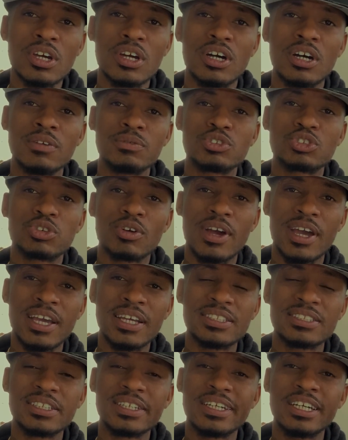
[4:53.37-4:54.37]
of
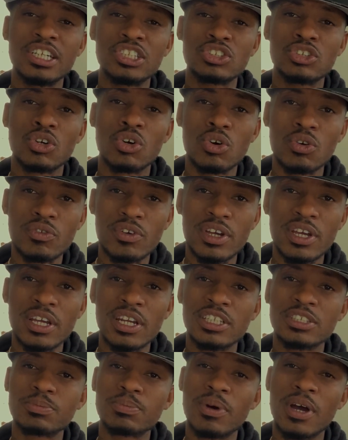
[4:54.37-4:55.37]
trying to cut your overhead,
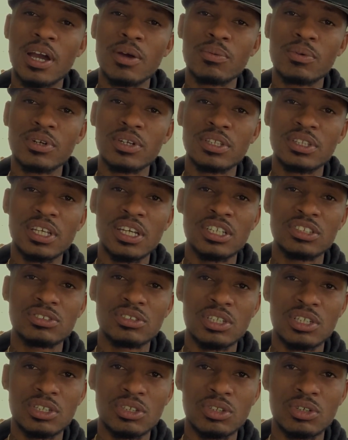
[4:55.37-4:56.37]
that's probably one of the things
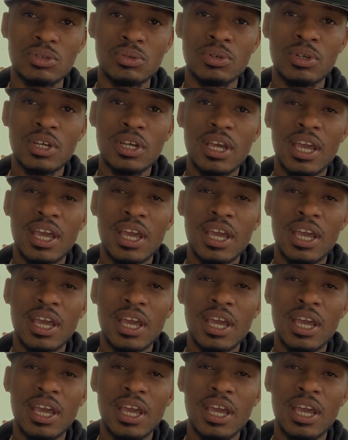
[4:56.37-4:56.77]
you need to do.